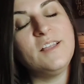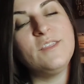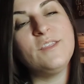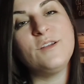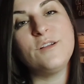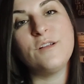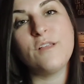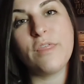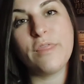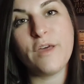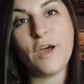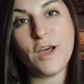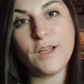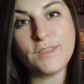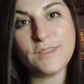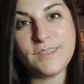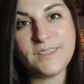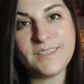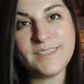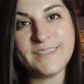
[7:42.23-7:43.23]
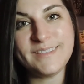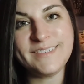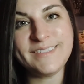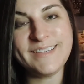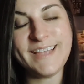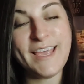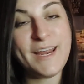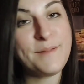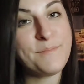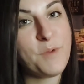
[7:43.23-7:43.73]
their thoughts
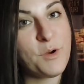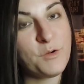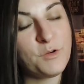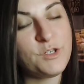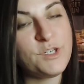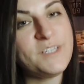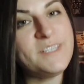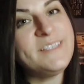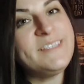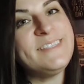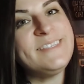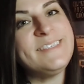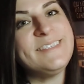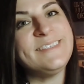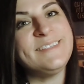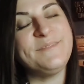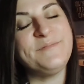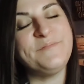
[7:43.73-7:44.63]
and emotions,